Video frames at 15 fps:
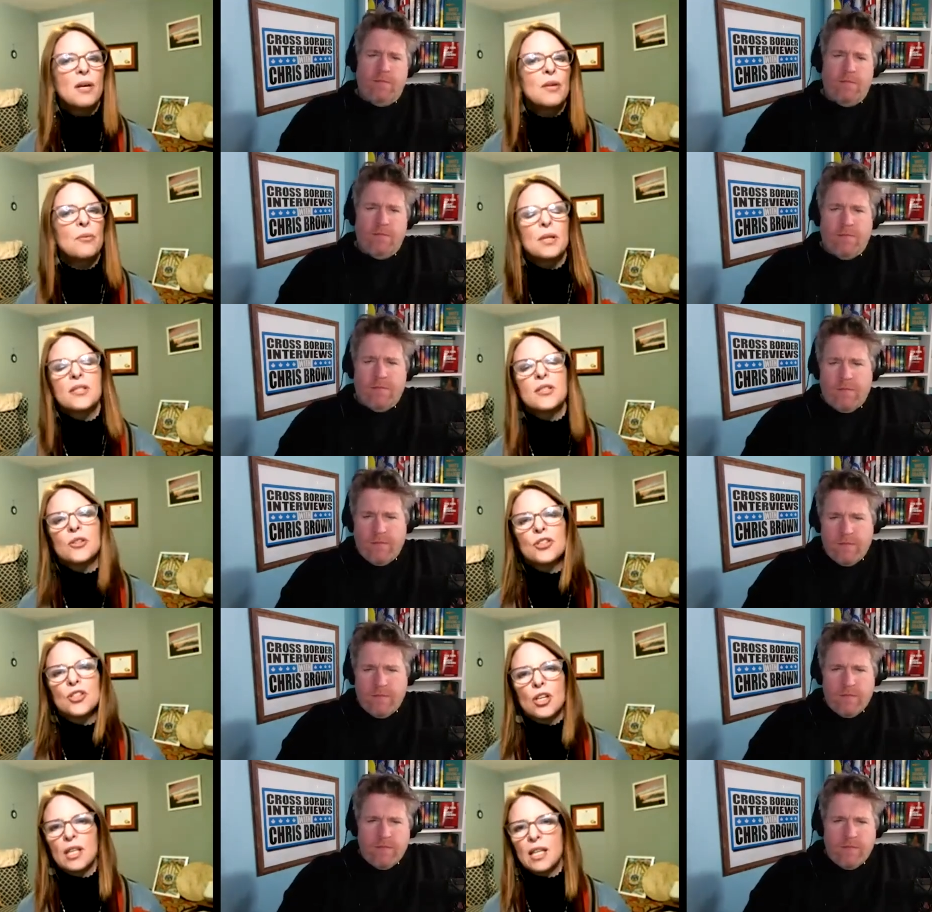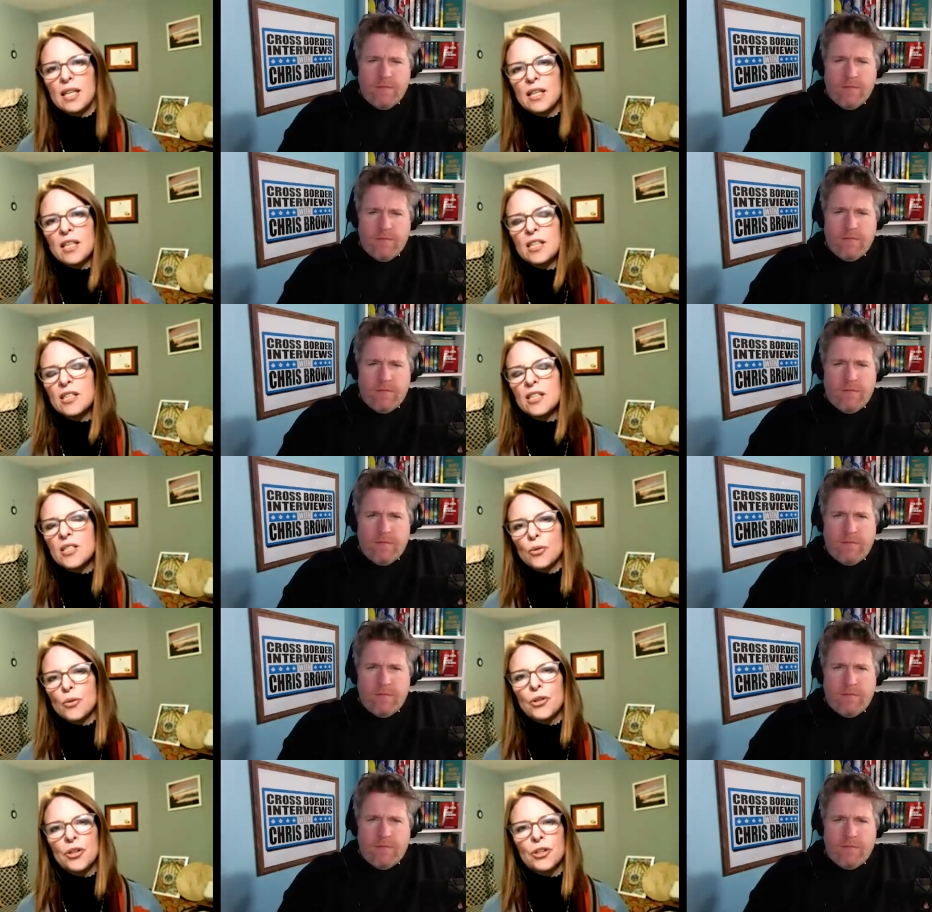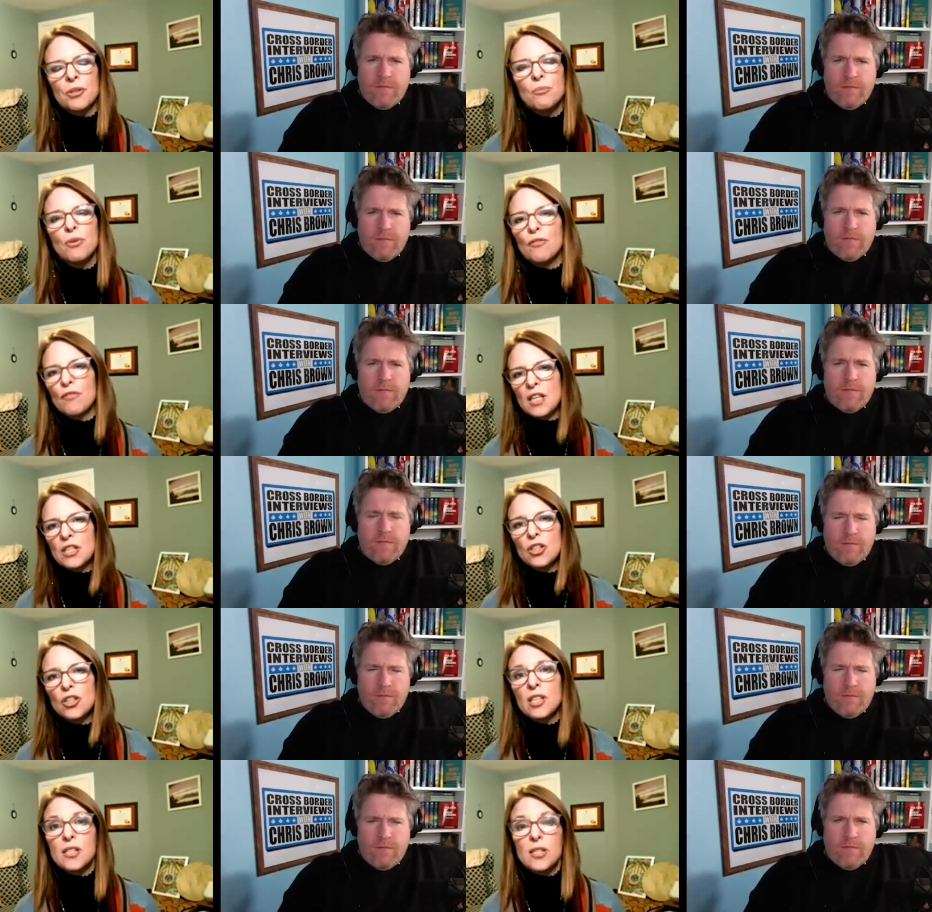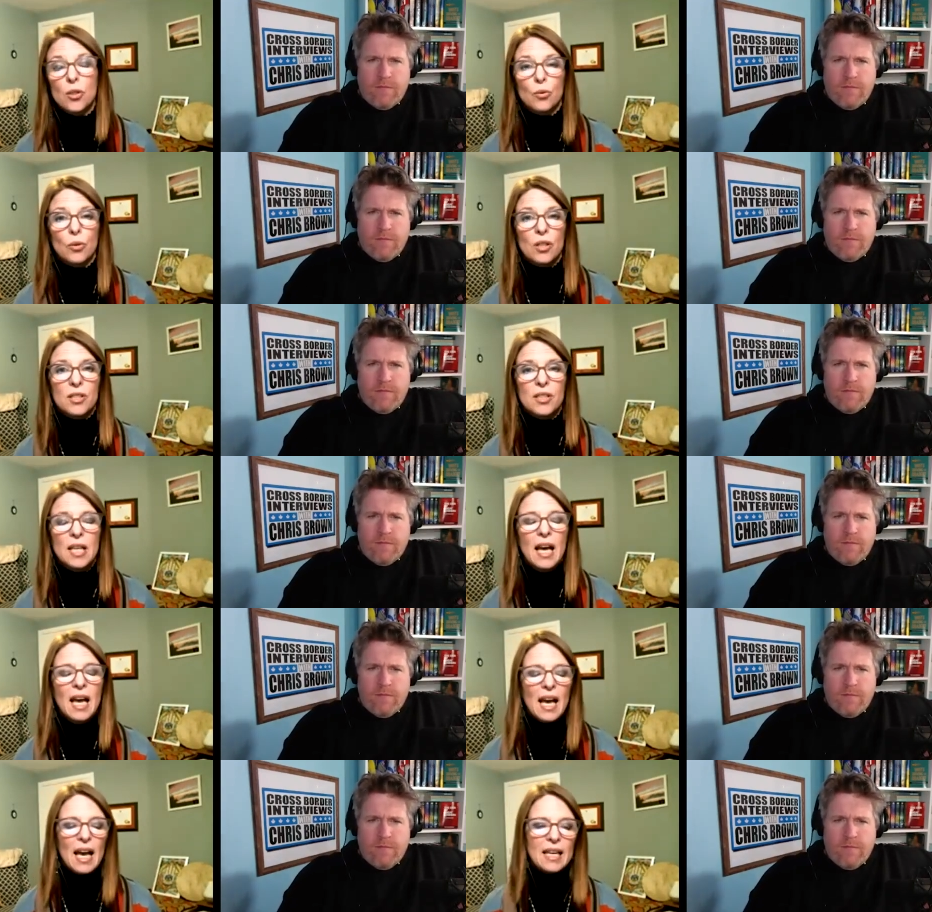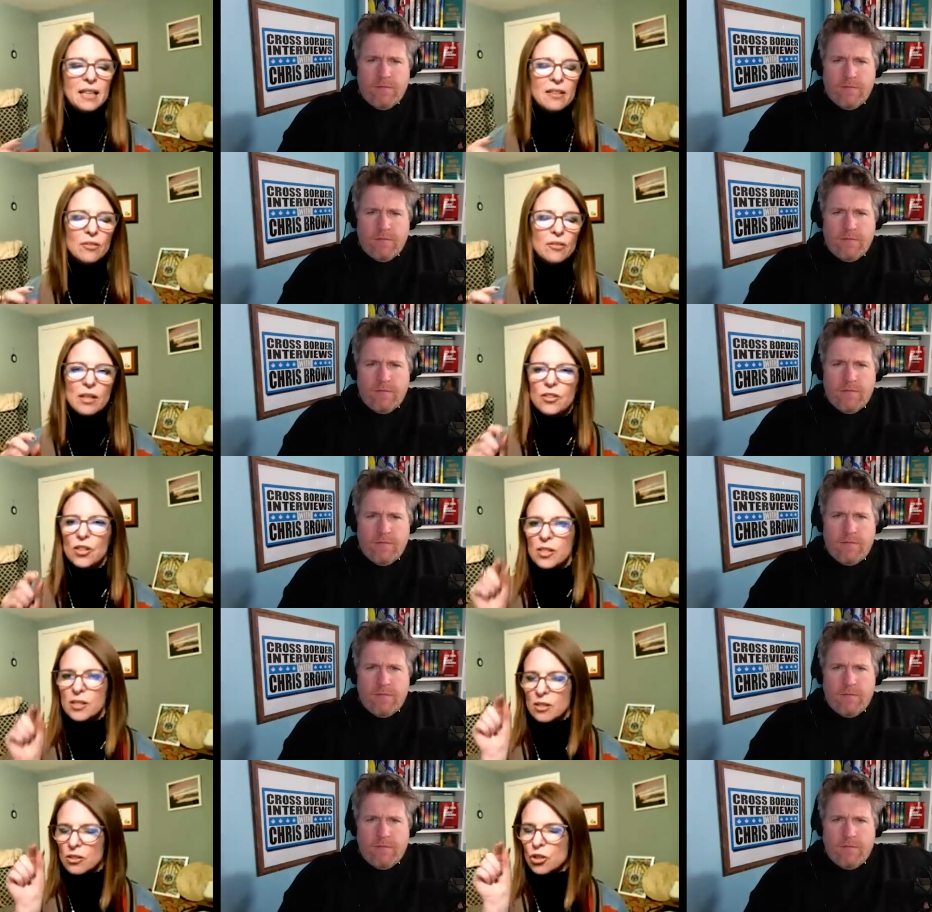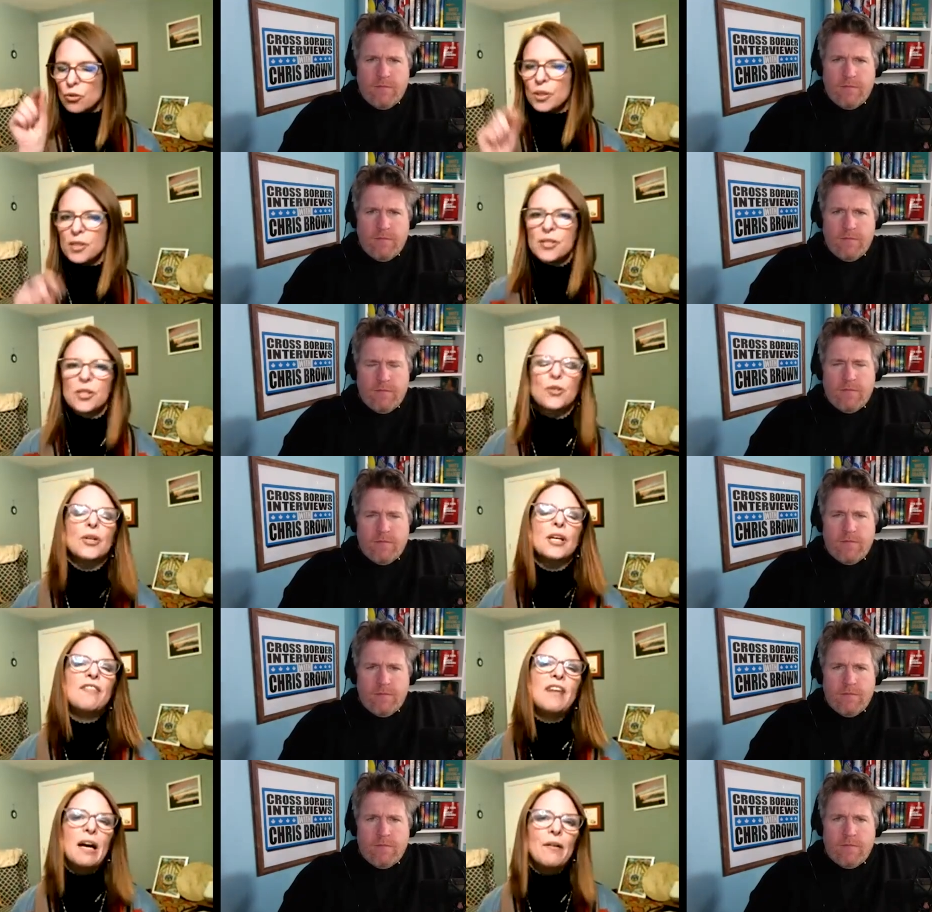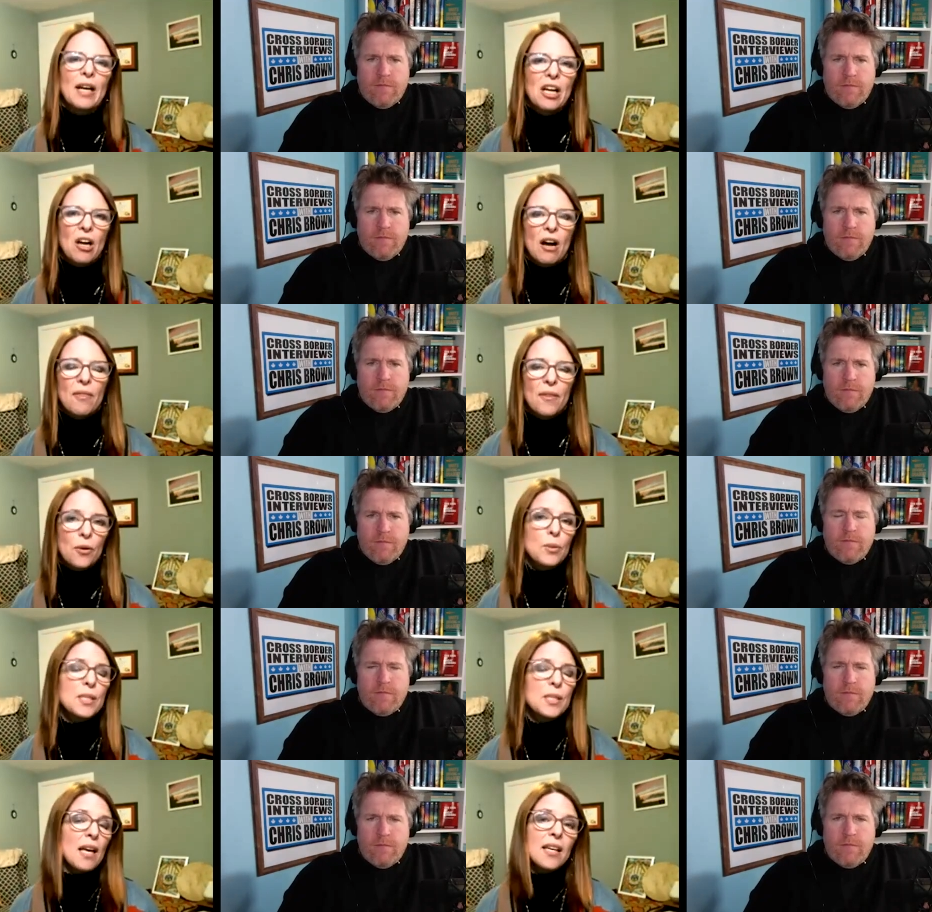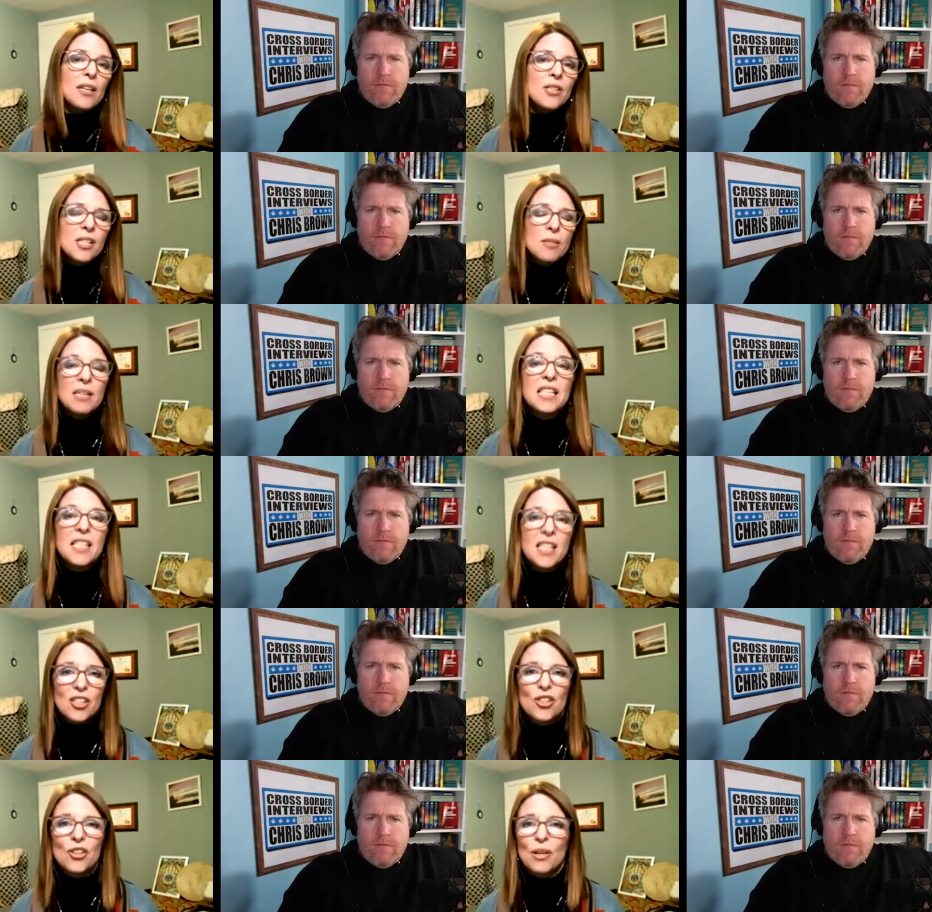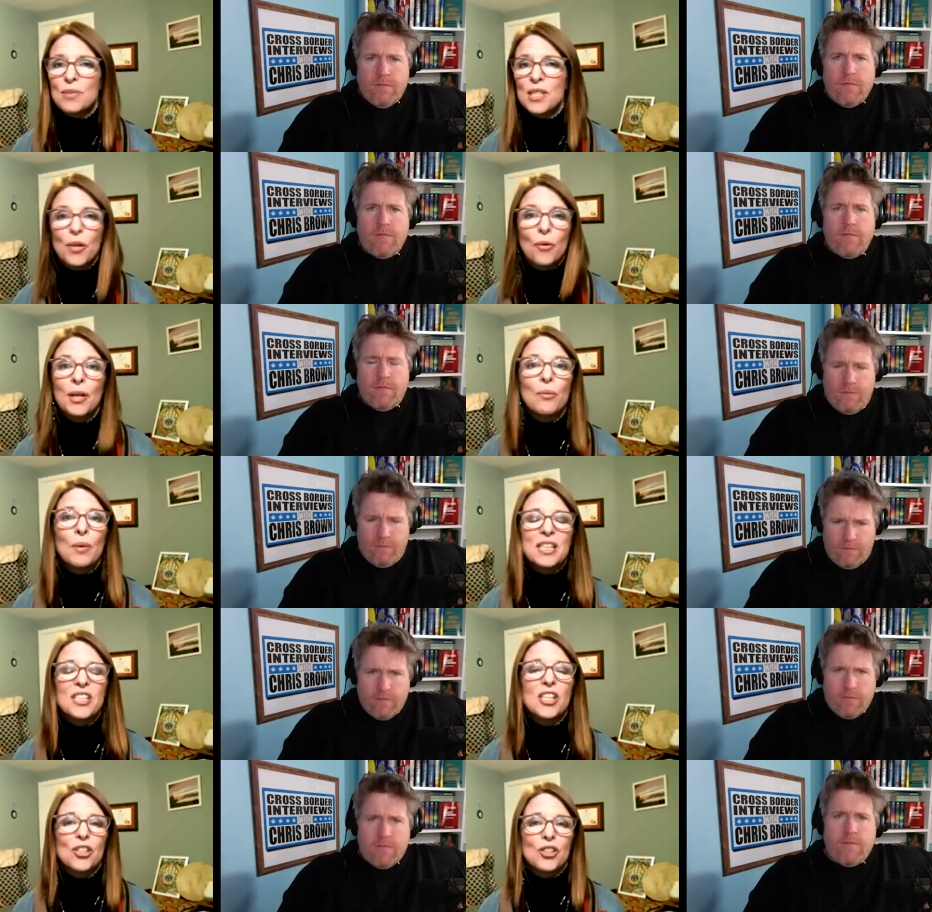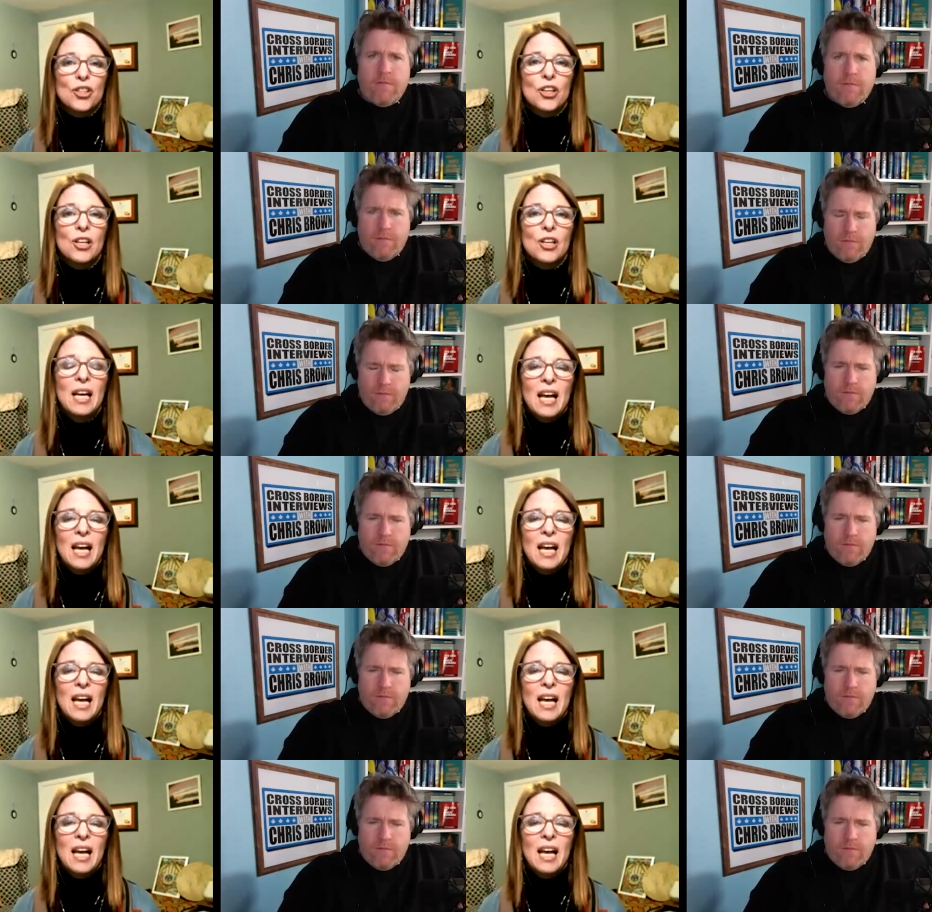Speaker 1: research on eating disorder prevention in schools. And just short story of how I got there was I used to be a teacher. I was a grade 1 teacher.